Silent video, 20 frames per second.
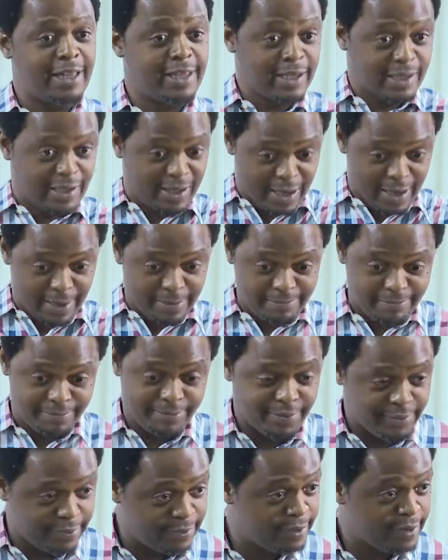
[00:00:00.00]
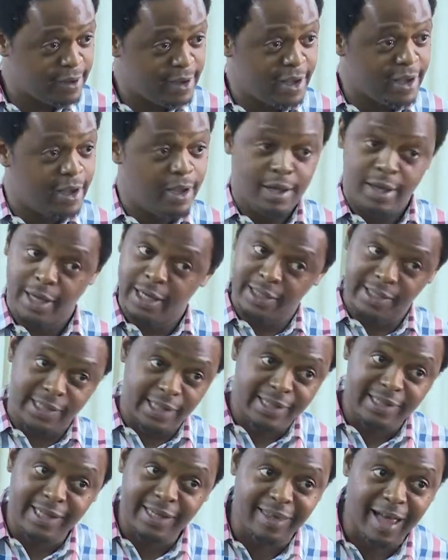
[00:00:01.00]
this thing, it's
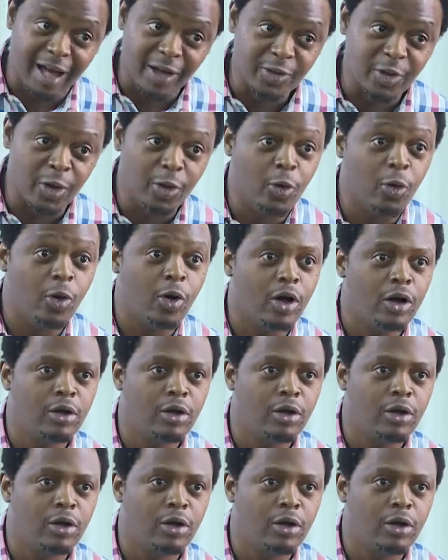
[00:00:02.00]
60,000.